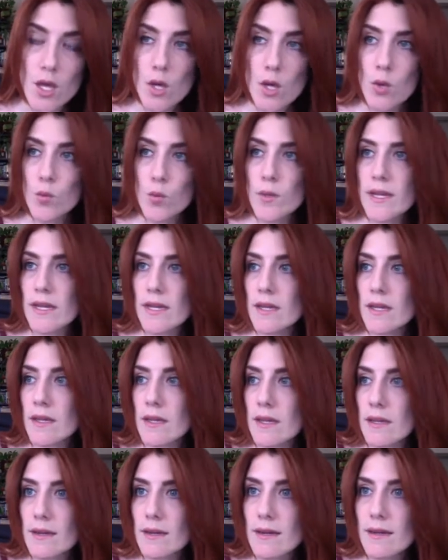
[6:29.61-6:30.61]

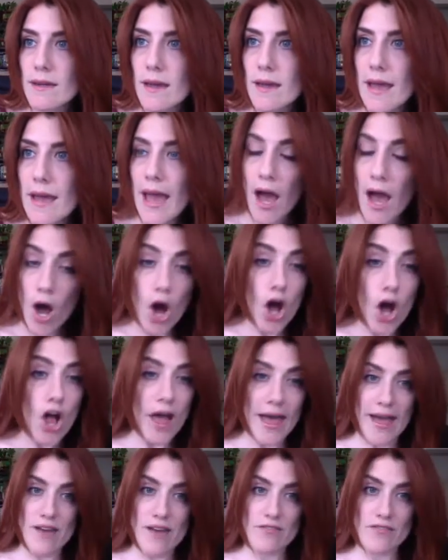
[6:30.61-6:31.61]
We all
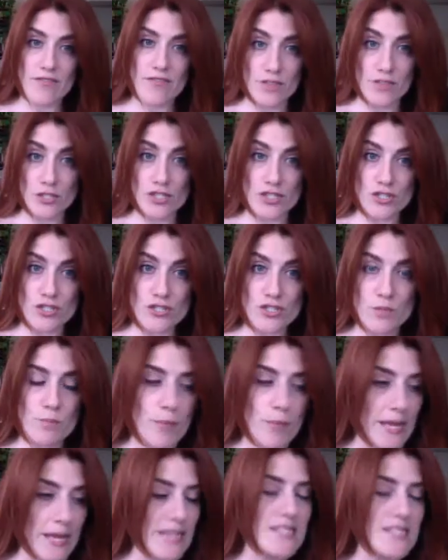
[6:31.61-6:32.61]
have filters
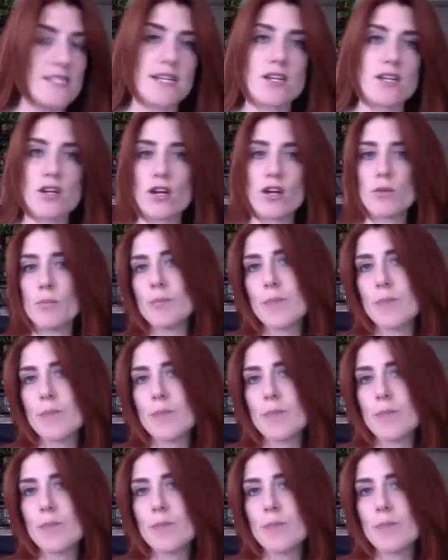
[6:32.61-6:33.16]
based on our